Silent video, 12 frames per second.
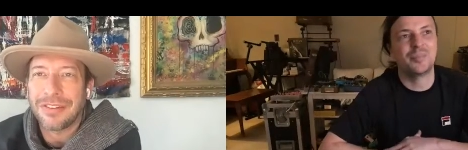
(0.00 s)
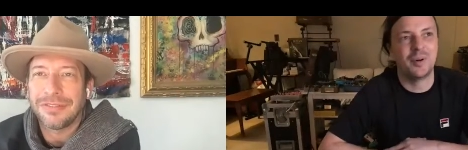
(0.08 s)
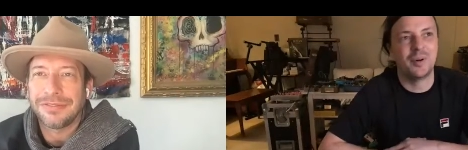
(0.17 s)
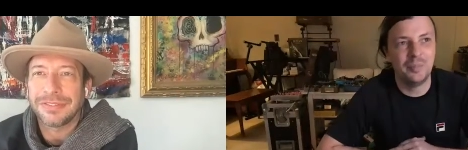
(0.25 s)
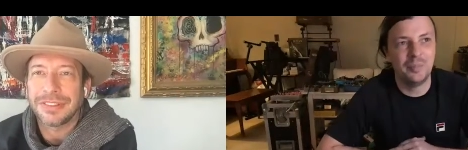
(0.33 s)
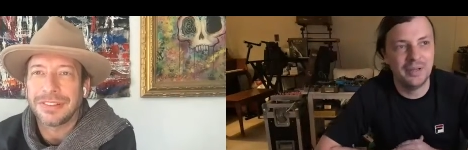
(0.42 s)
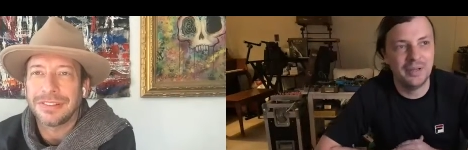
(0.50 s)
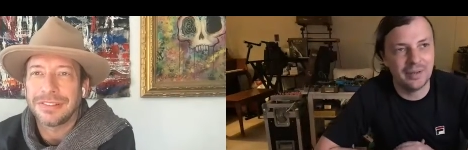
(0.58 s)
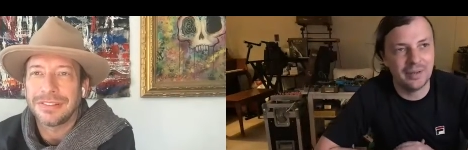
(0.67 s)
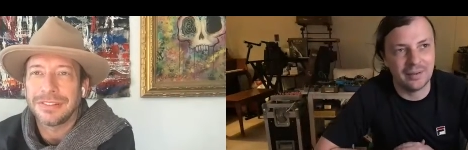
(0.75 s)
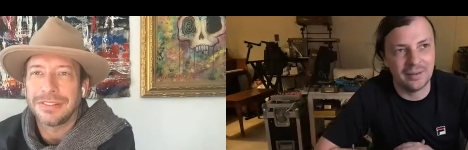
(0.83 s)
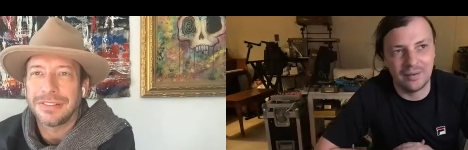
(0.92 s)
Speaker 1: probably
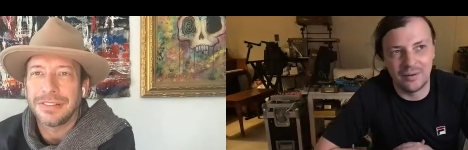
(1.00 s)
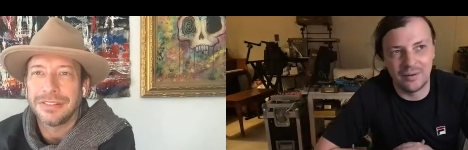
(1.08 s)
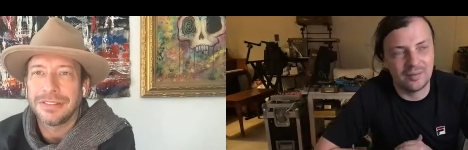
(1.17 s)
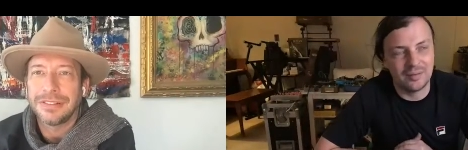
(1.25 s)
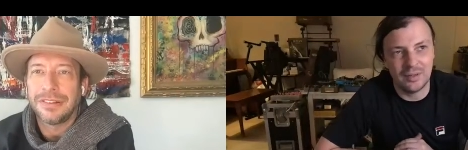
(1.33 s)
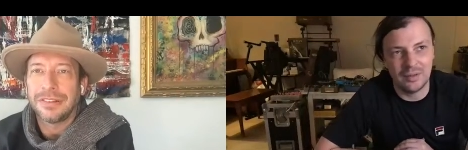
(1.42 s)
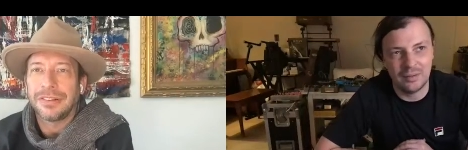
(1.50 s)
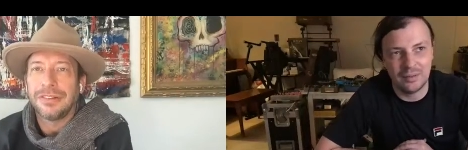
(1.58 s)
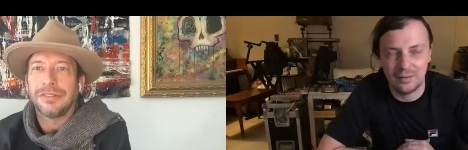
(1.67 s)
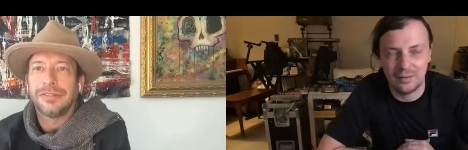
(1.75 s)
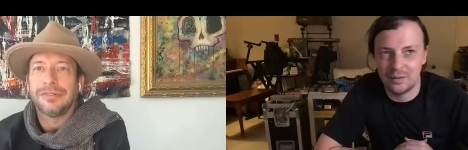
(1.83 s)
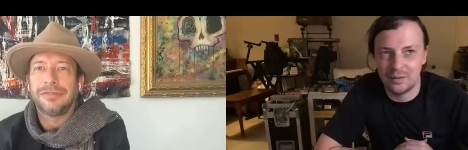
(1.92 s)
like honestly,
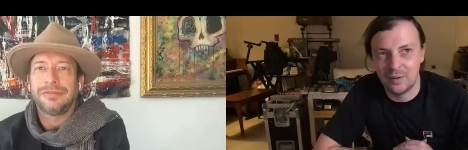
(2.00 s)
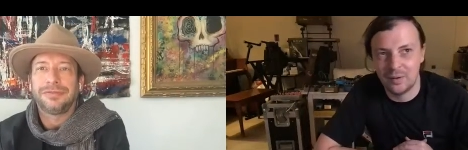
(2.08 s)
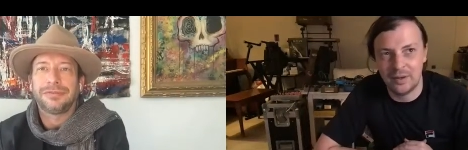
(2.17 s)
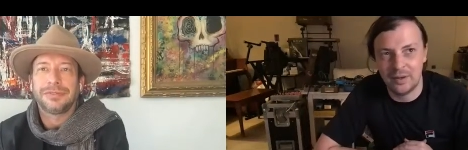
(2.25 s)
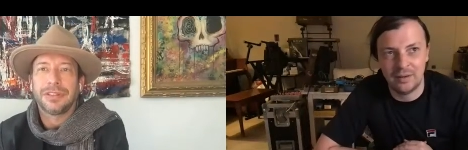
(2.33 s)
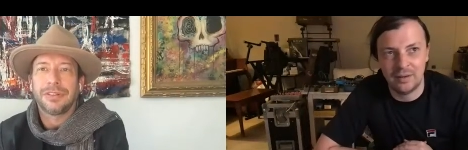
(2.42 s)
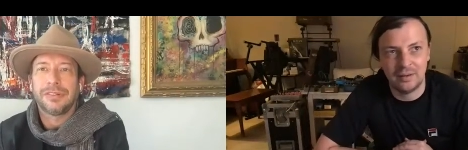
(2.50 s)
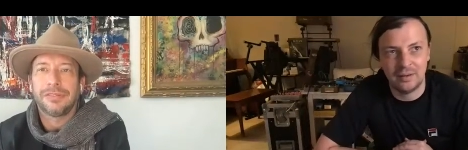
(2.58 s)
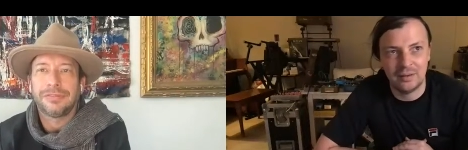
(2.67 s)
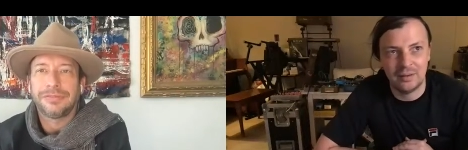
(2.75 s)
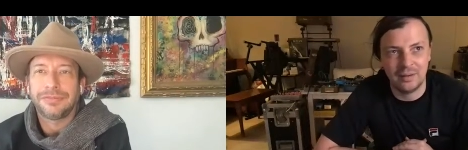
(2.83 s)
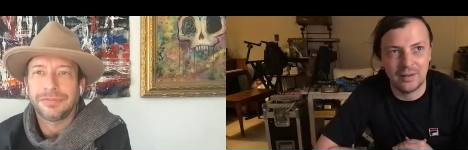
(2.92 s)
you know, I
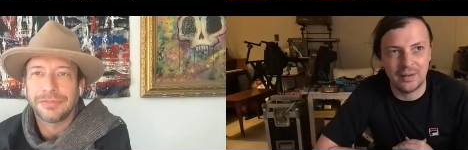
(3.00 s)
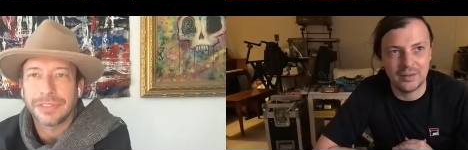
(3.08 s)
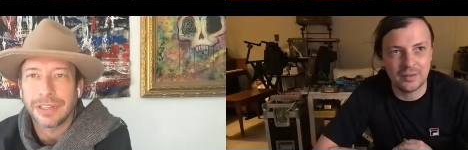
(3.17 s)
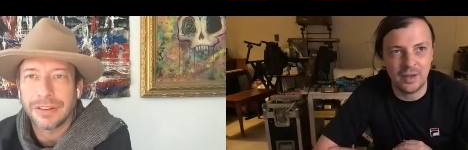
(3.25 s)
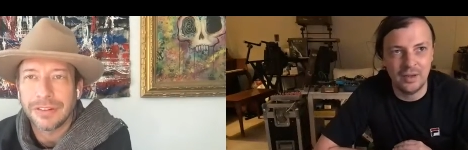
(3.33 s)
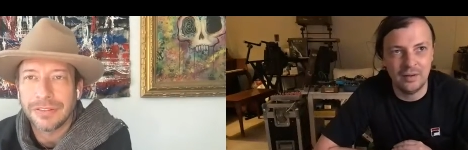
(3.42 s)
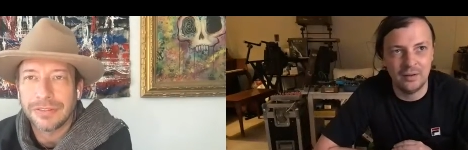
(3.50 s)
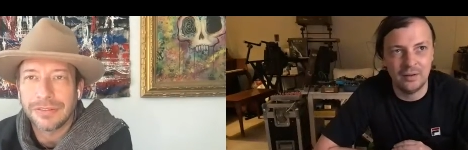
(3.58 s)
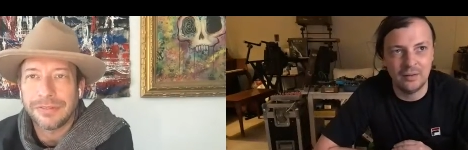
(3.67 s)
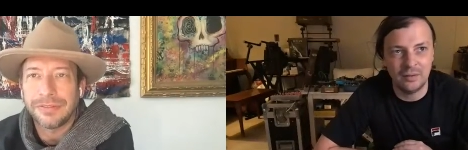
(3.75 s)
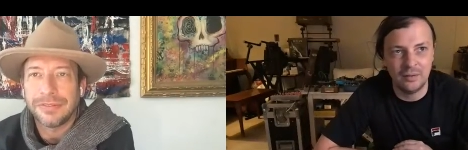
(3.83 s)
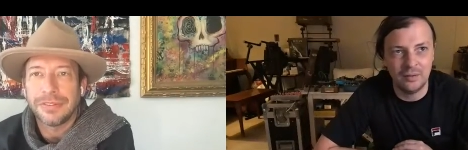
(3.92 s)
I signed
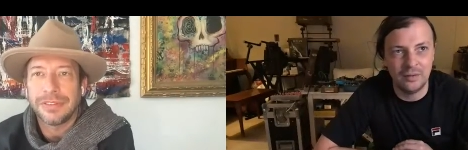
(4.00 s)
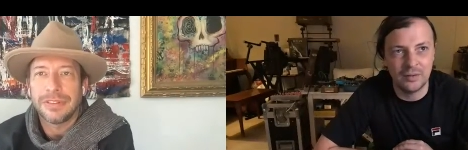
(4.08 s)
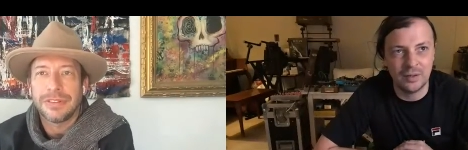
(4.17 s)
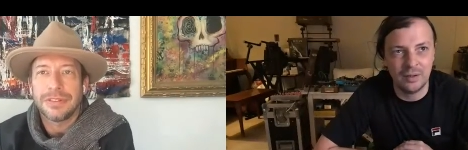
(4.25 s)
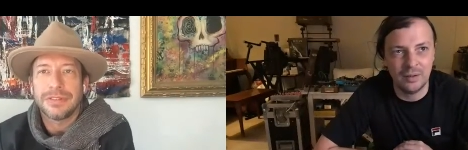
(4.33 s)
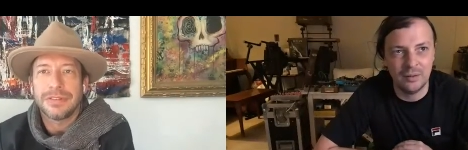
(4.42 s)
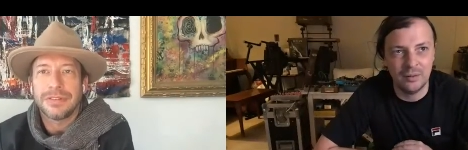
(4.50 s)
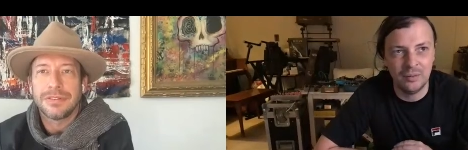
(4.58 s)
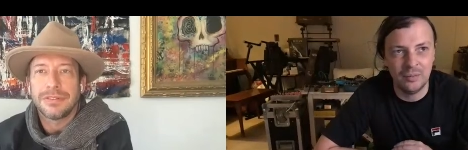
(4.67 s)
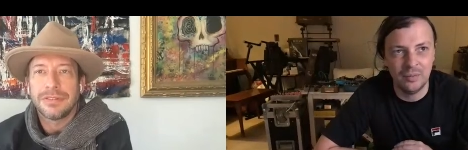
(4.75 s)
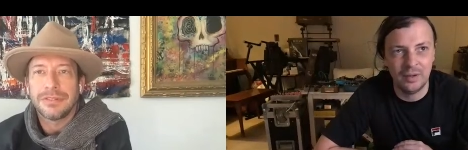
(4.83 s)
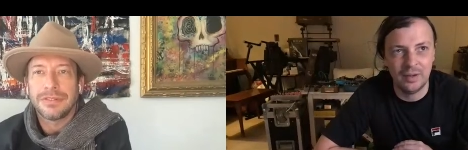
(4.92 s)
on to do the
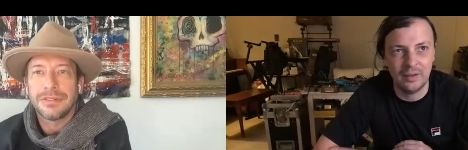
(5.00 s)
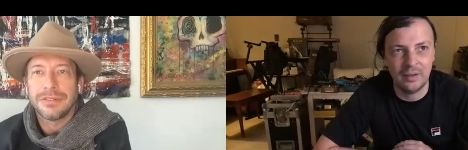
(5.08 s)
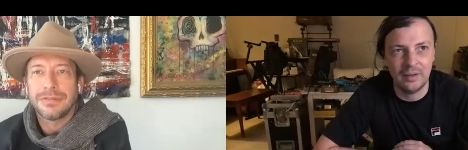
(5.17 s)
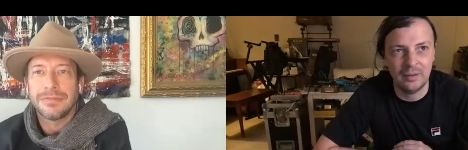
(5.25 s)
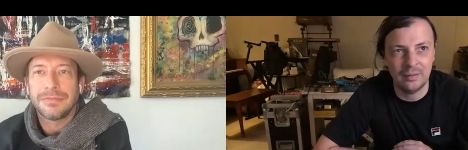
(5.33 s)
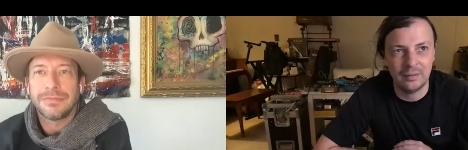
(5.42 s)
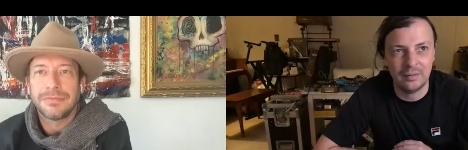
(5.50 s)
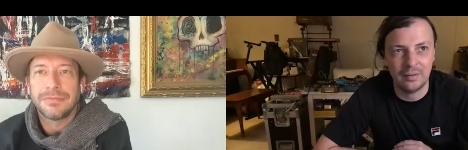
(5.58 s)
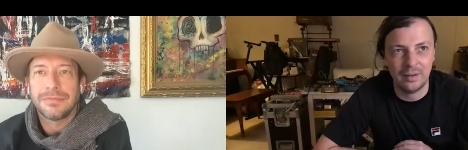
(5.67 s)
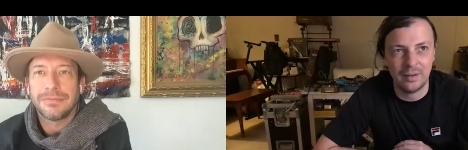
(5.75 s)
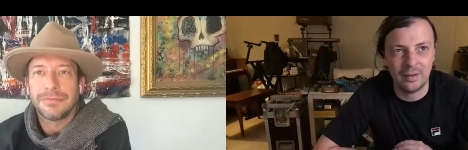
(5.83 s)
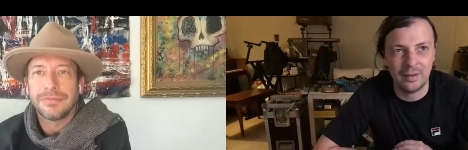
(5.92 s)
show, and
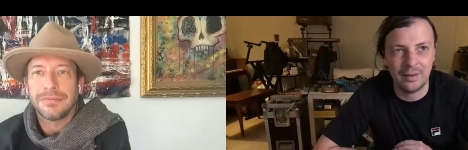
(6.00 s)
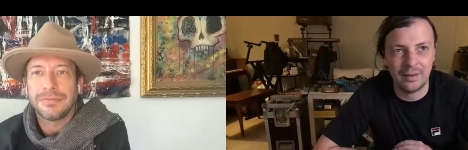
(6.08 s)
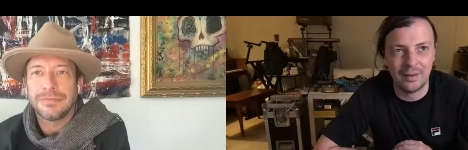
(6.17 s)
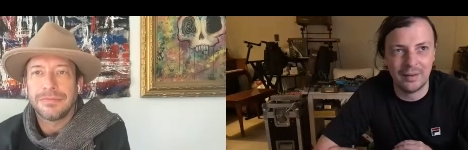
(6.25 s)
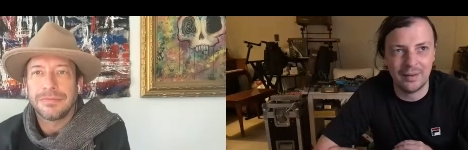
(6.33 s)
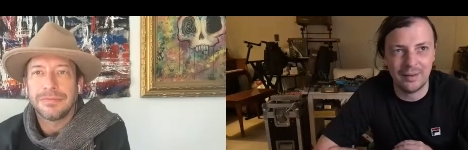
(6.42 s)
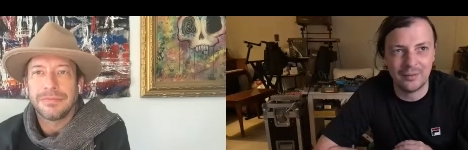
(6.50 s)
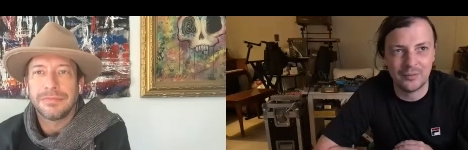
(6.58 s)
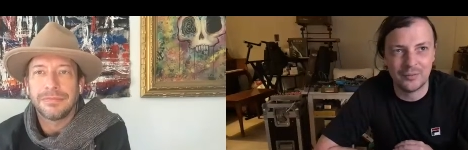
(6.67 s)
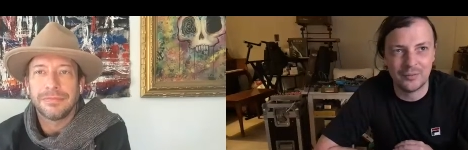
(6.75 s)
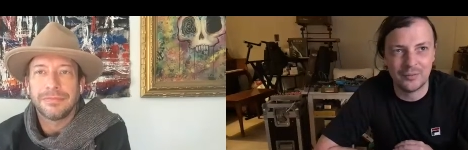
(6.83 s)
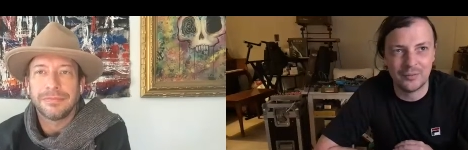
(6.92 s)

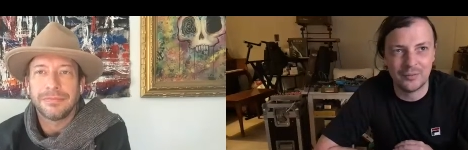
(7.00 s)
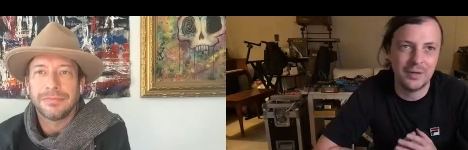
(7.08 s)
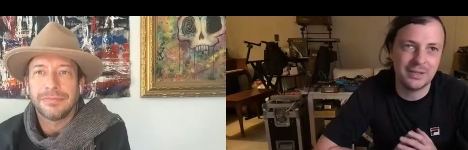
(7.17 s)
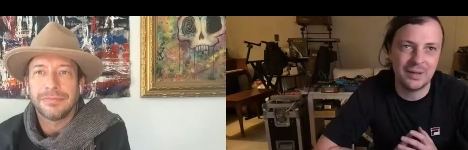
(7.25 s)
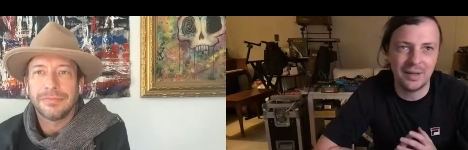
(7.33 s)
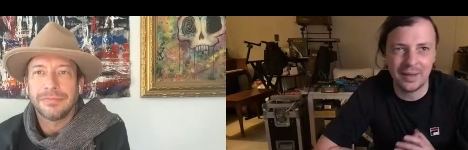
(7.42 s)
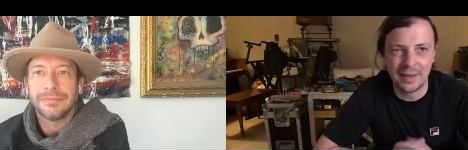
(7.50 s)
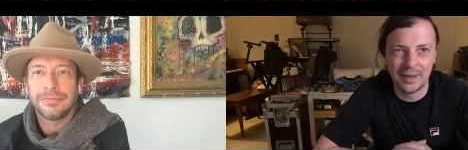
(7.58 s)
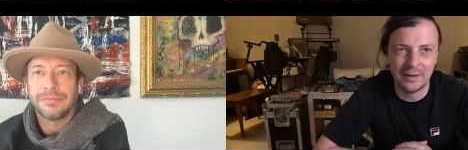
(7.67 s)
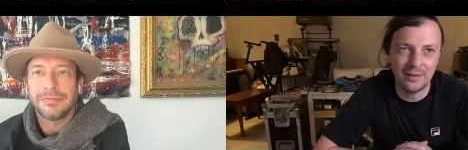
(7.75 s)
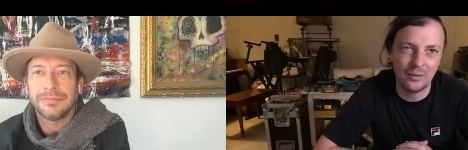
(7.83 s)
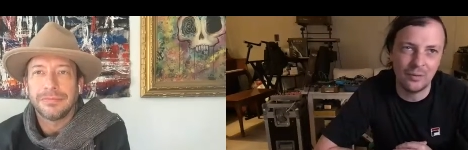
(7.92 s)
for some reason, I
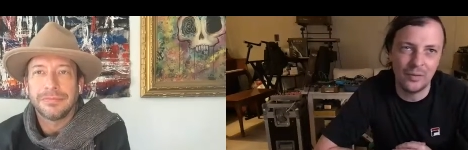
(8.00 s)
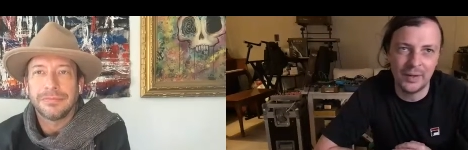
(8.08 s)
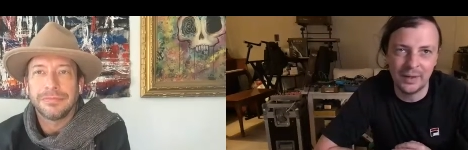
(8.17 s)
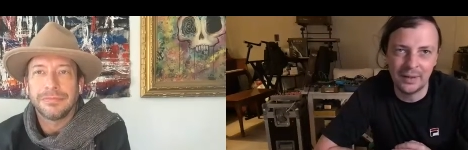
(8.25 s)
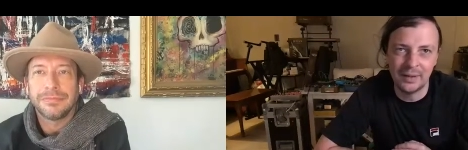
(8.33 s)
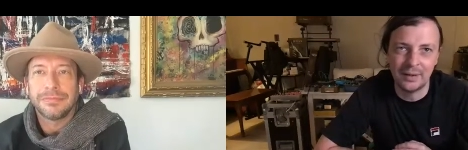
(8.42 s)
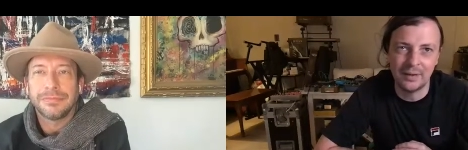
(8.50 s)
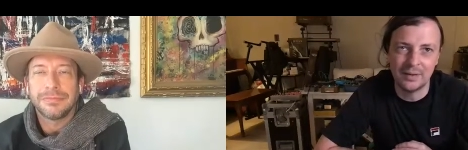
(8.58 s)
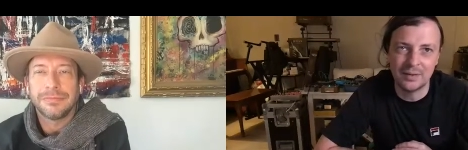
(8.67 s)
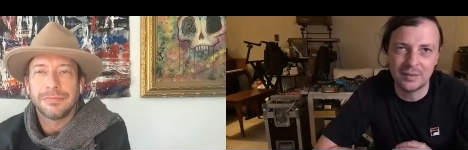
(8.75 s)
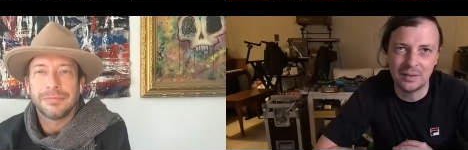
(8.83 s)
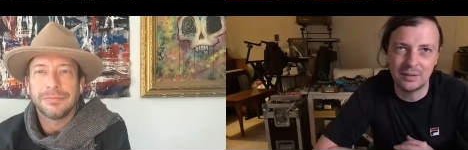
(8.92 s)
hadn't really
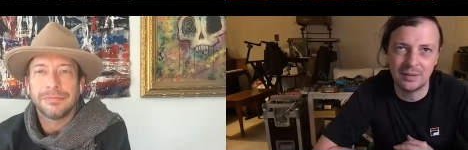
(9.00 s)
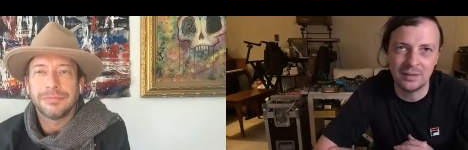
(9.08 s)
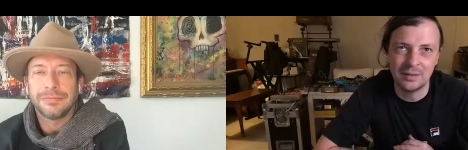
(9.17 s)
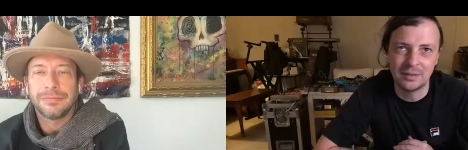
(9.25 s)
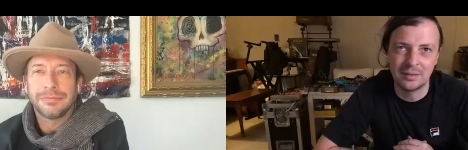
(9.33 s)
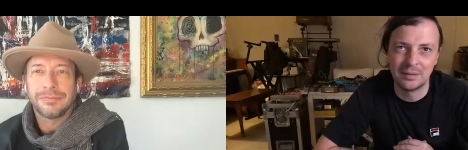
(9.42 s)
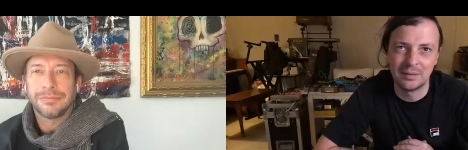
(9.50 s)
considered